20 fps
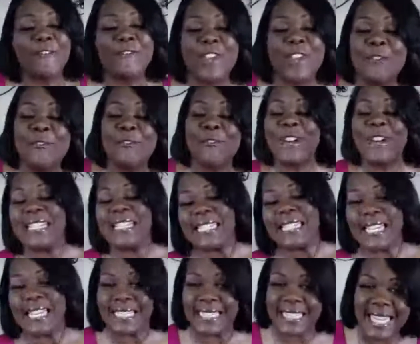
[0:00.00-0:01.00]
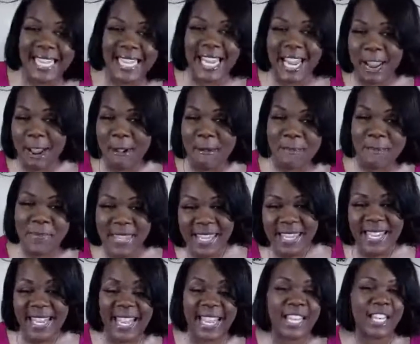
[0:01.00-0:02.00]
Feel free to DM
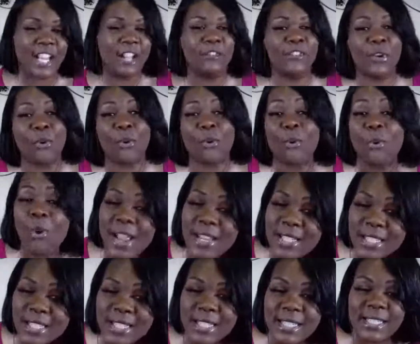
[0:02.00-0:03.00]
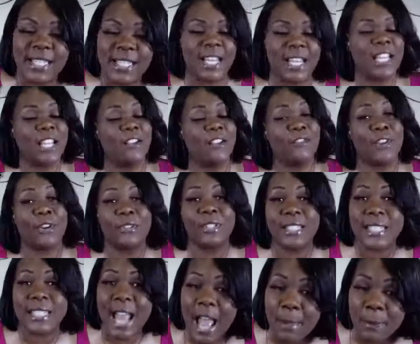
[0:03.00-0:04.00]
me any of your questions, any of your
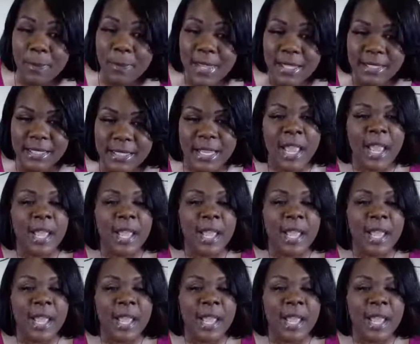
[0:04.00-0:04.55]
topics